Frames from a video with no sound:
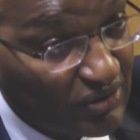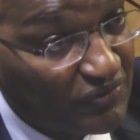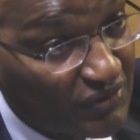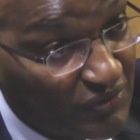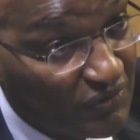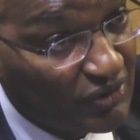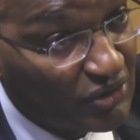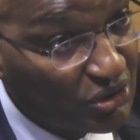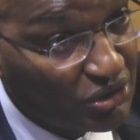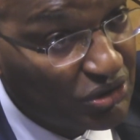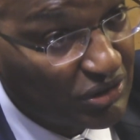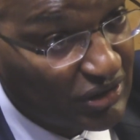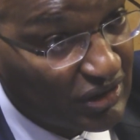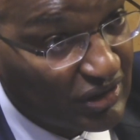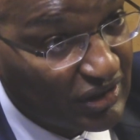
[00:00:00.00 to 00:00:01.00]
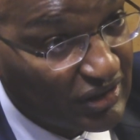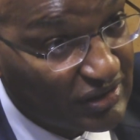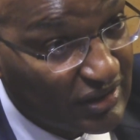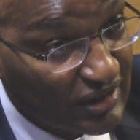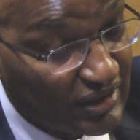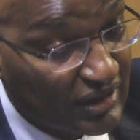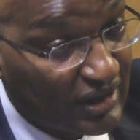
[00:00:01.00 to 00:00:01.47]
of revolution and things
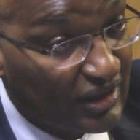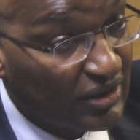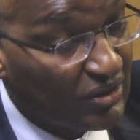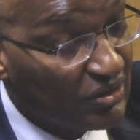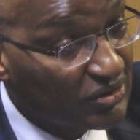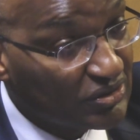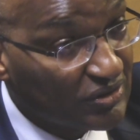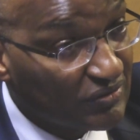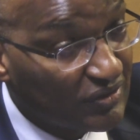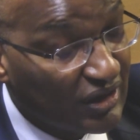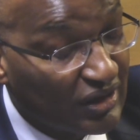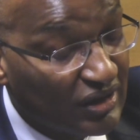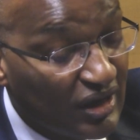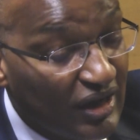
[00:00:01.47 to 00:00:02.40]
like that. The cost of that,